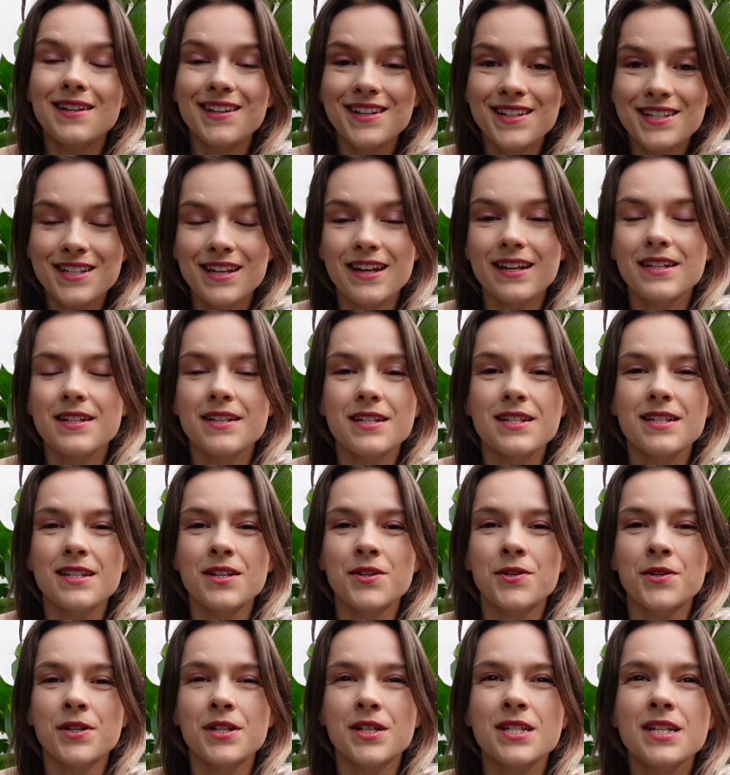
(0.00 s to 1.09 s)
is getting
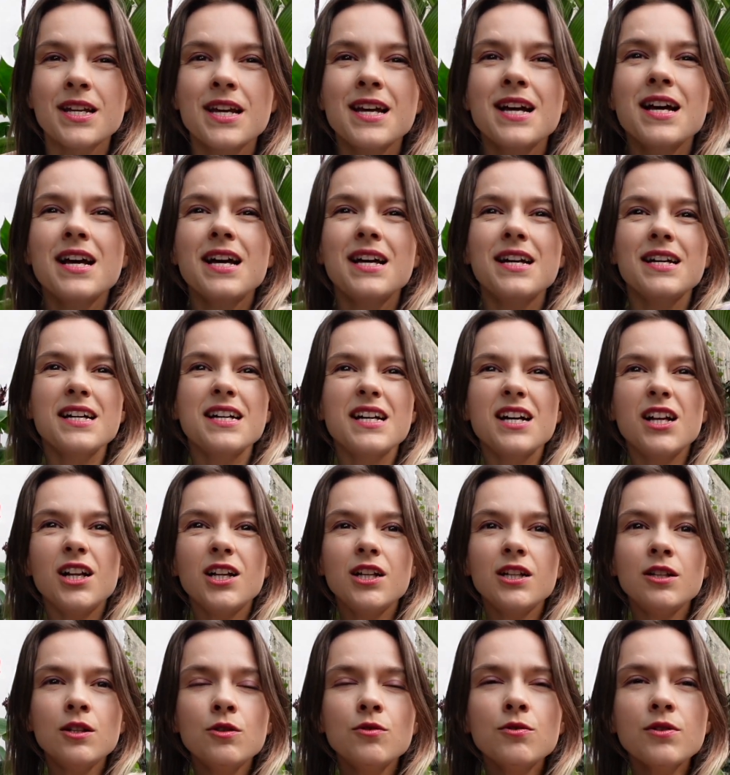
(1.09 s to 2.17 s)
serious.
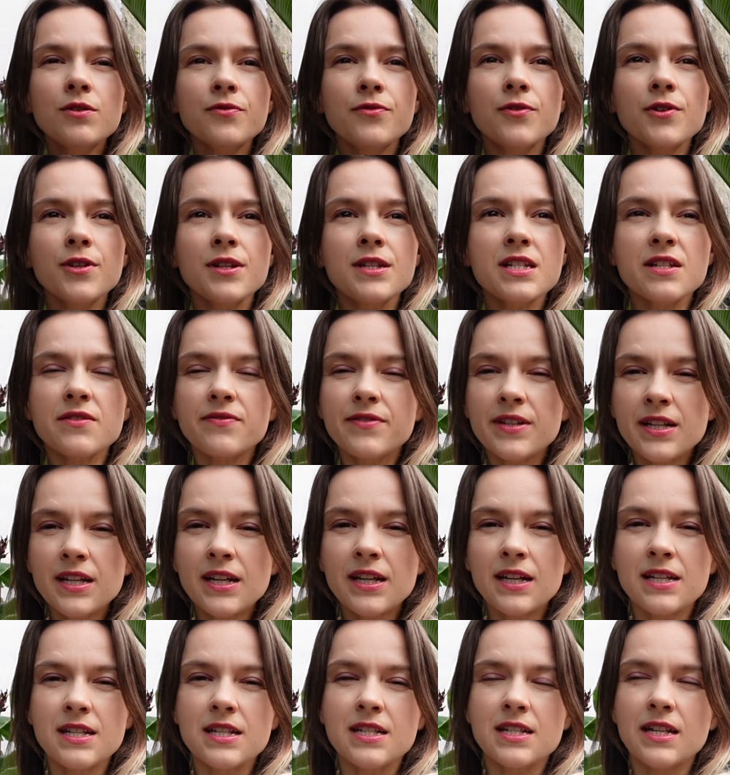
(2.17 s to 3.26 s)
Look for this
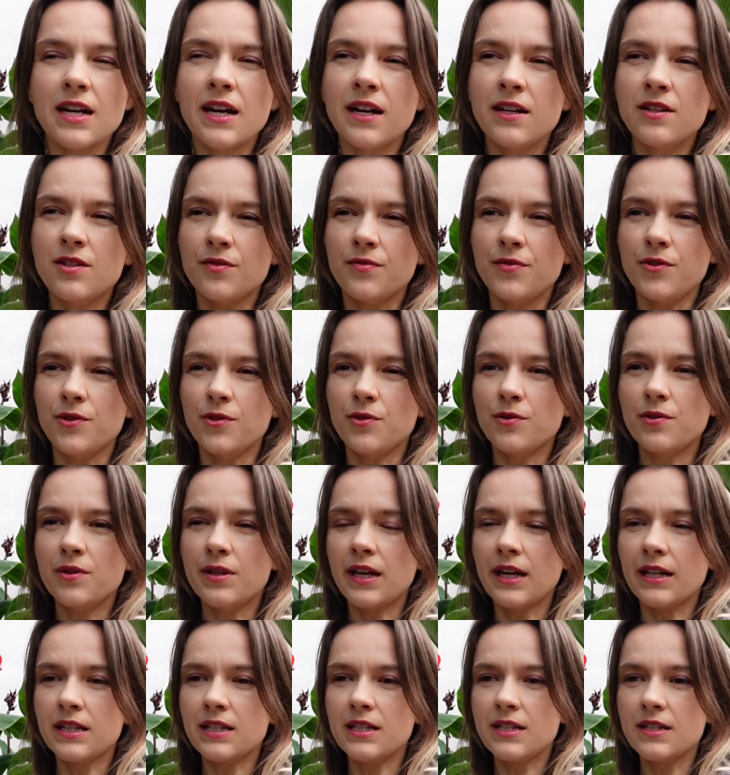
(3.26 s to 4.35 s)
feeling inside of you
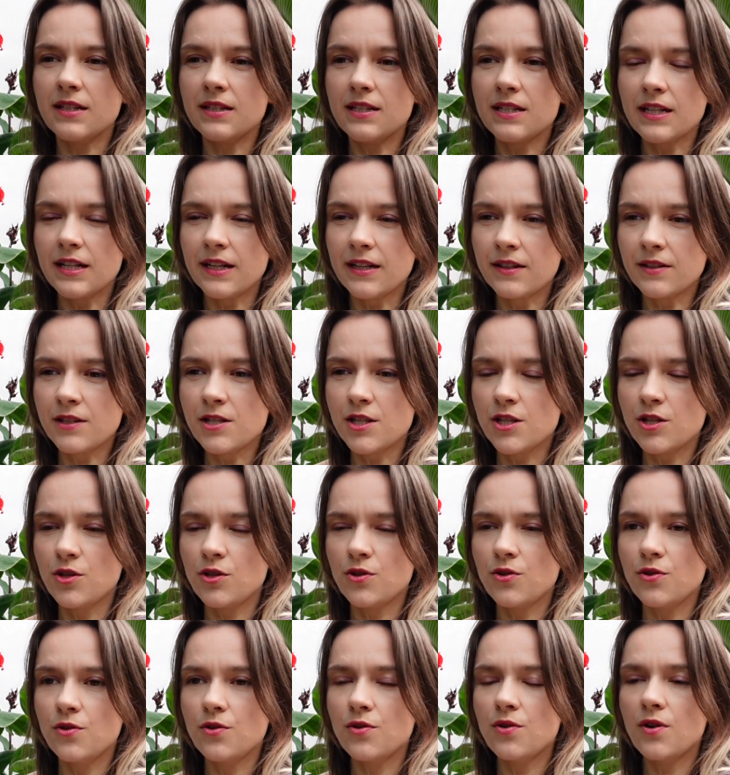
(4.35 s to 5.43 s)
that tells
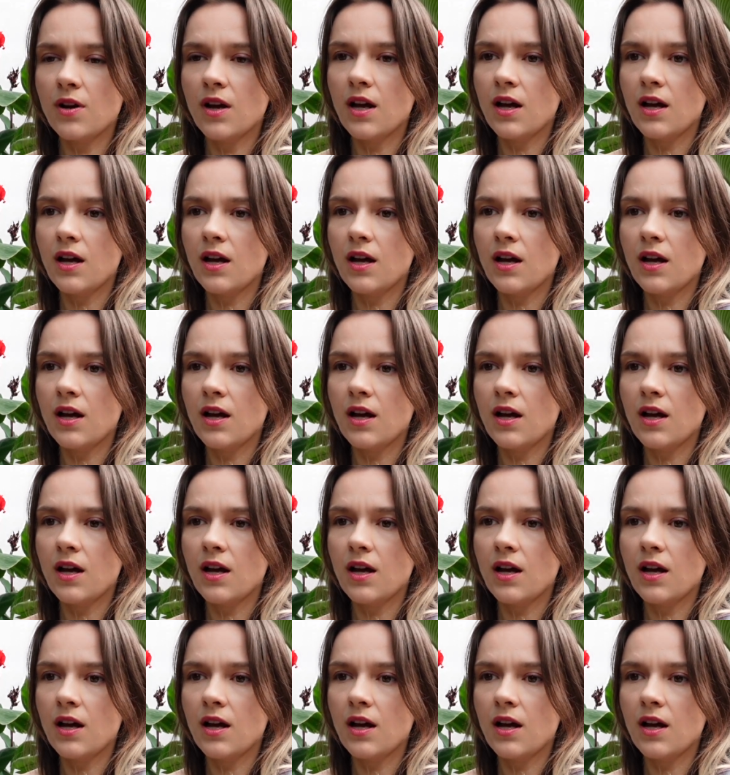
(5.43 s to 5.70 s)
you,